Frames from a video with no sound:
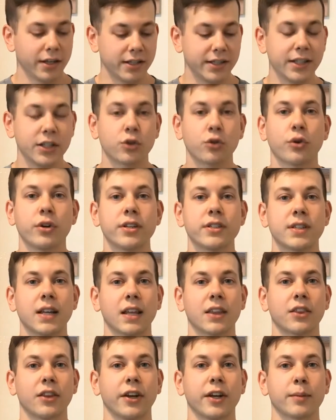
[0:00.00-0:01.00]
a decreased
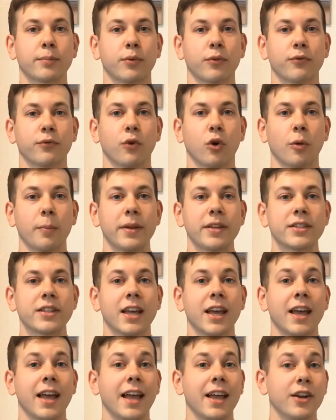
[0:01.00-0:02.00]
athletic
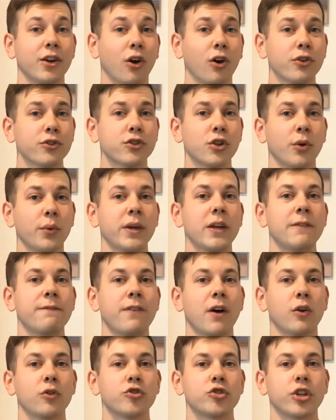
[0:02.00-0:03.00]
performance, and also he
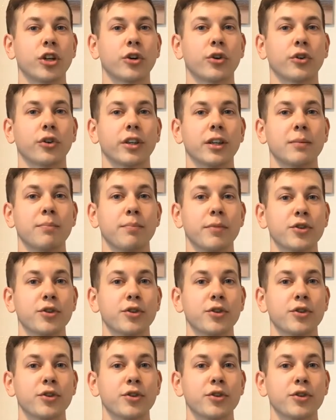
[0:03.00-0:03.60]
felt generally